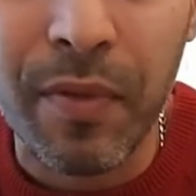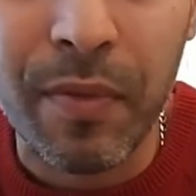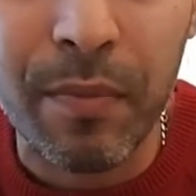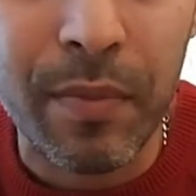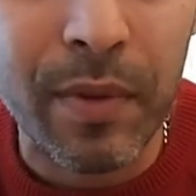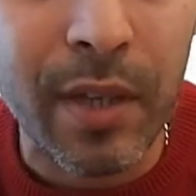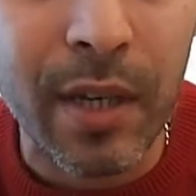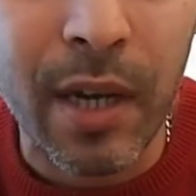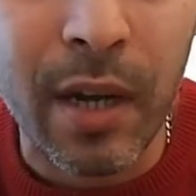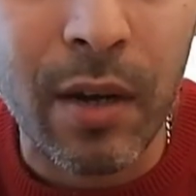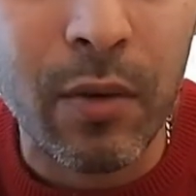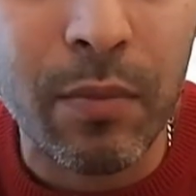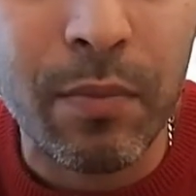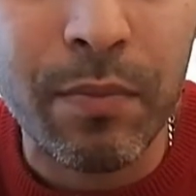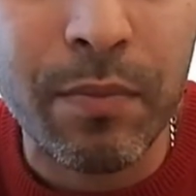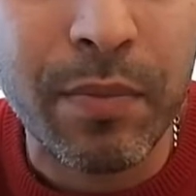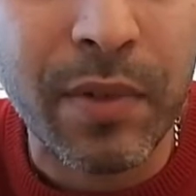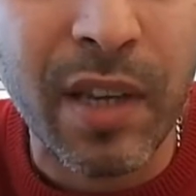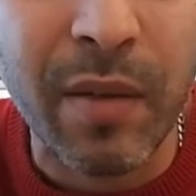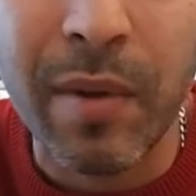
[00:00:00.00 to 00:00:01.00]
you know,
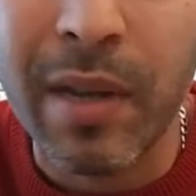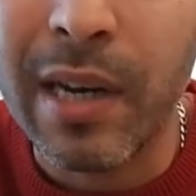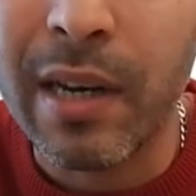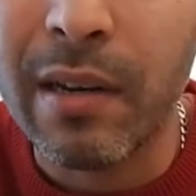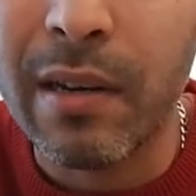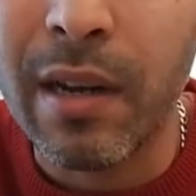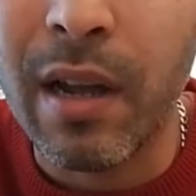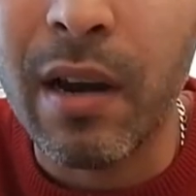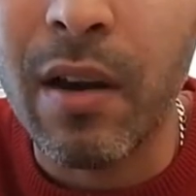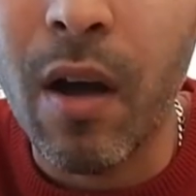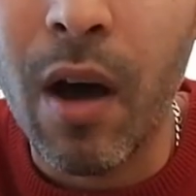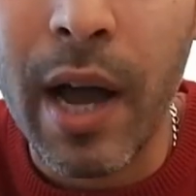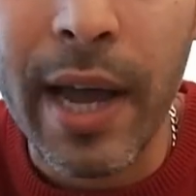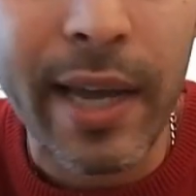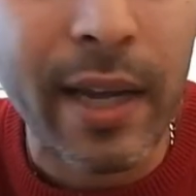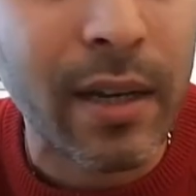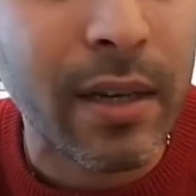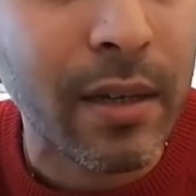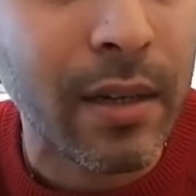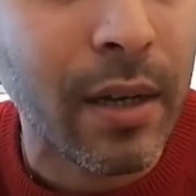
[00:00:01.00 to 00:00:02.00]
give me a
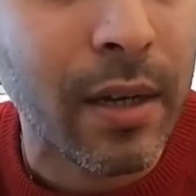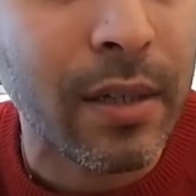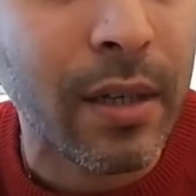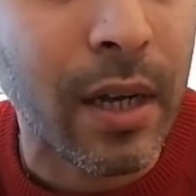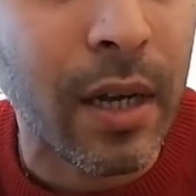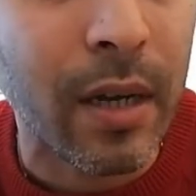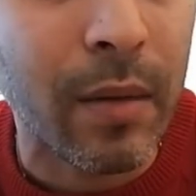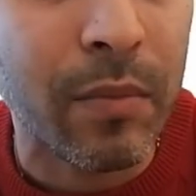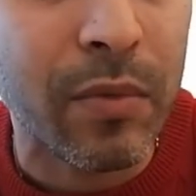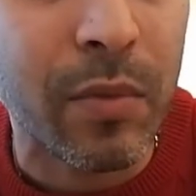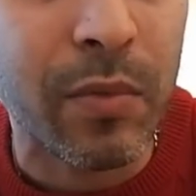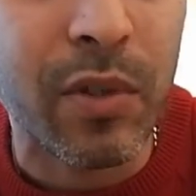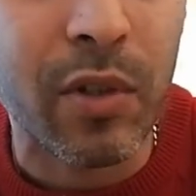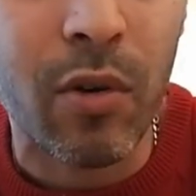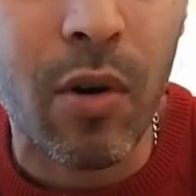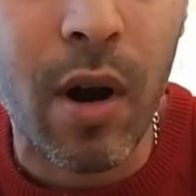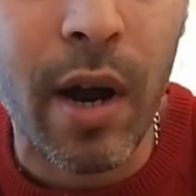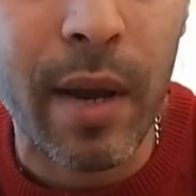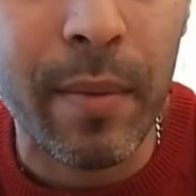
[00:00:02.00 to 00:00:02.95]
like, subscribe.